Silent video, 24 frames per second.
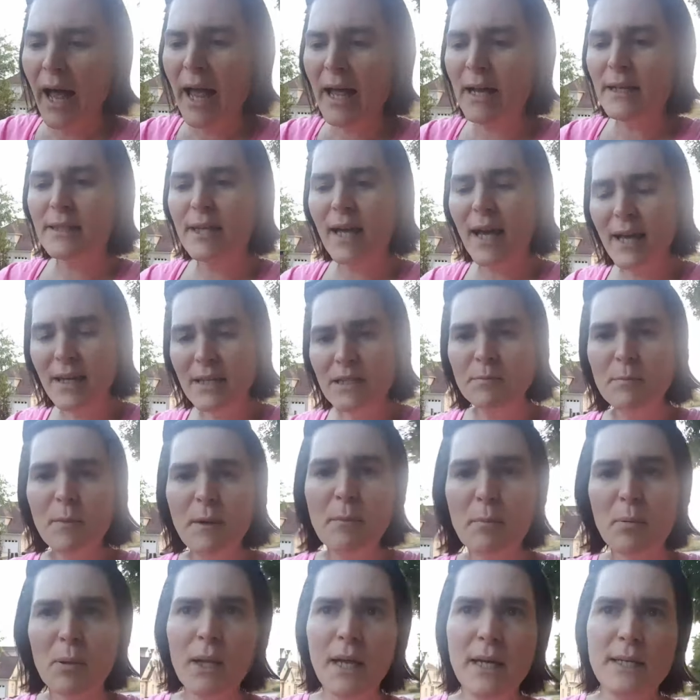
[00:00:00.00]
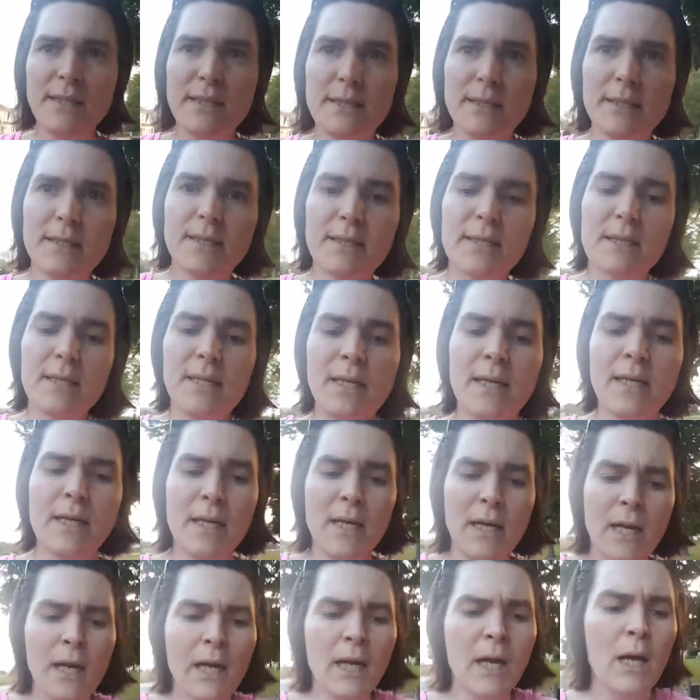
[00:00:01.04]
it takes me places
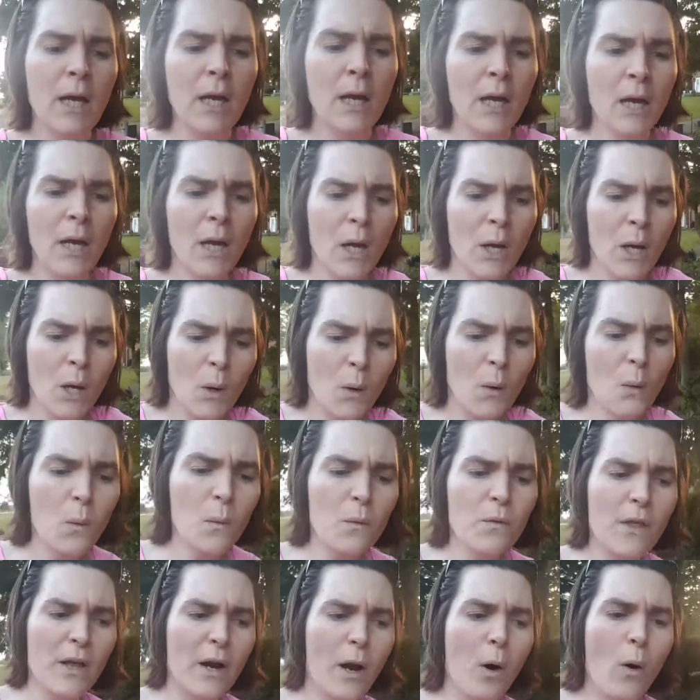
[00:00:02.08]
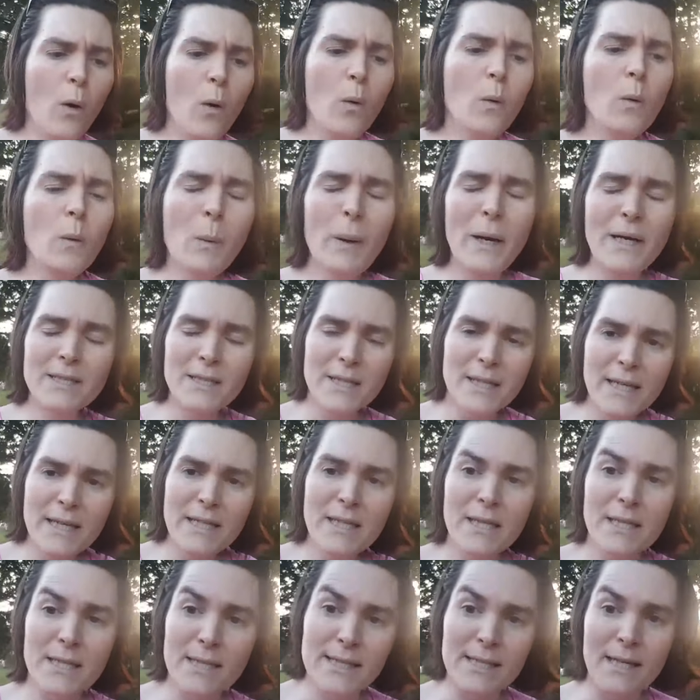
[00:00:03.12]
that always
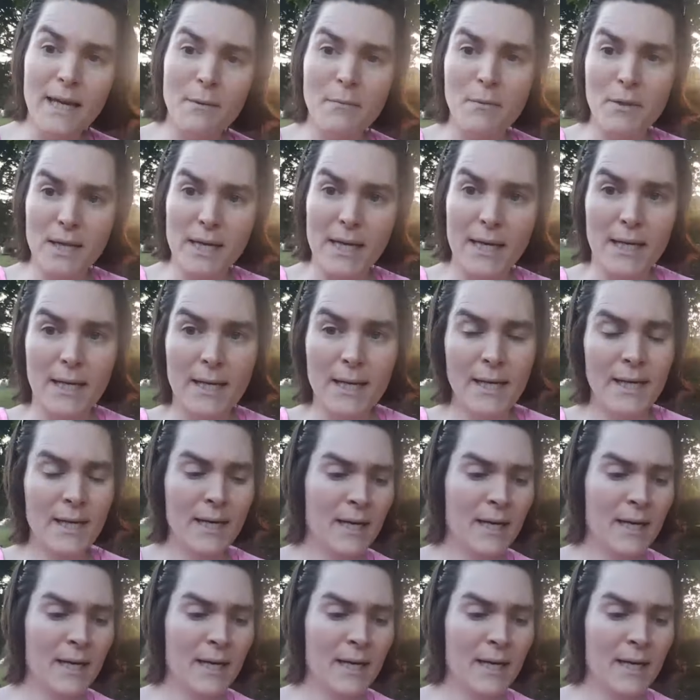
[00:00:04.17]
lead to the same thing,